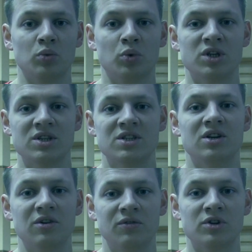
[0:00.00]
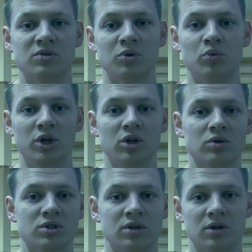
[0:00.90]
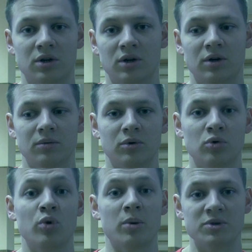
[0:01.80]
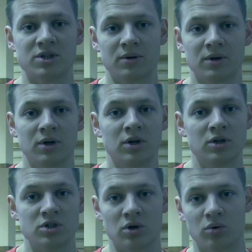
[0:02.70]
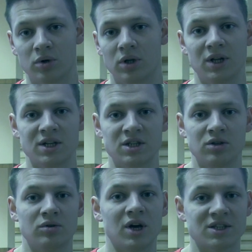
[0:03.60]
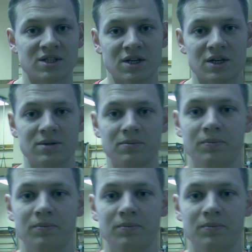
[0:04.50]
what is the difference between those grips. So let's get to the exercise.